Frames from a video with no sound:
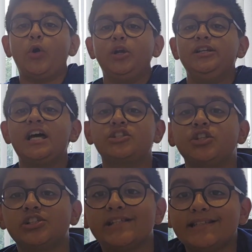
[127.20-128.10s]
got
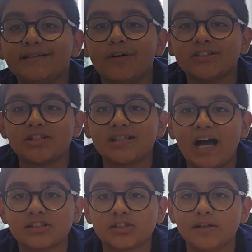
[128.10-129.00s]
Leicester City versus
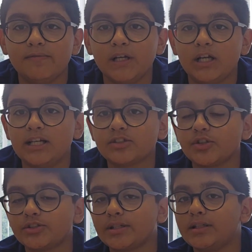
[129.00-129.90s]
Aston Villa.
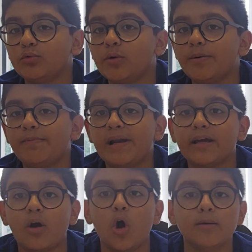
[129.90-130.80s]
Leicester City will be
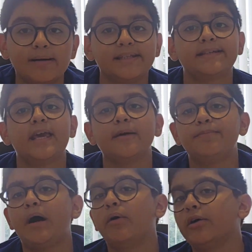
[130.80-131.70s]
playing home at the King
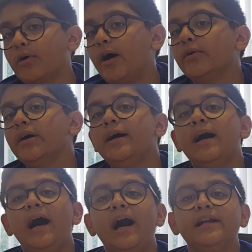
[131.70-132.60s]
Power Ground.
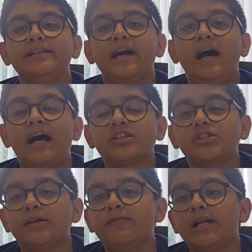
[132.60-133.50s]
And yeah,
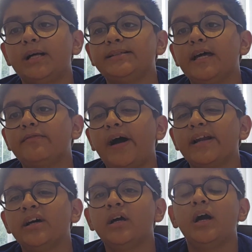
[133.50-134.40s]
Aston Villa, they've
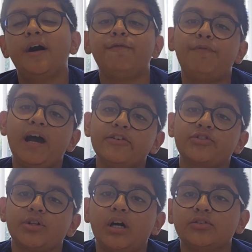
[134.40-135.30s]
had a fine
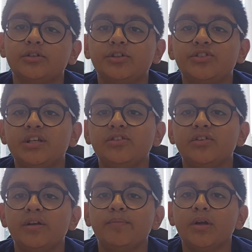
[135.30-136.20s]
start to the
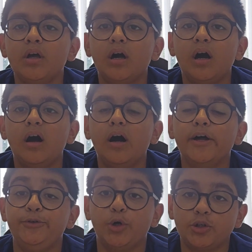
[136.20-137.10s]
season.
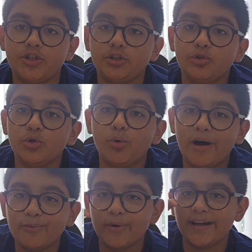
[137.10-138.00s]
A dodgy
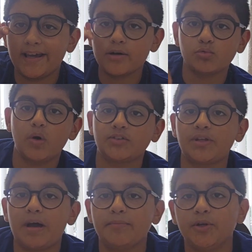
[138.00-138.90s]
2-1 win against West
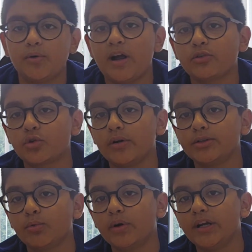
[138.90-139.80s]
Ham, Duran scoring
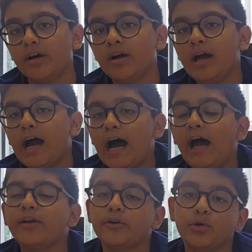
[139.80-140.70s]
the winner,
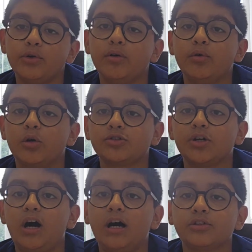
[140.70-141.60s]
and a 2-0 loss
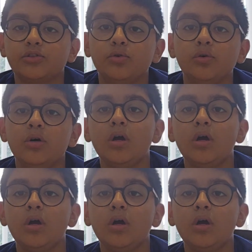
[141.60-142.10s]
to Arsenal.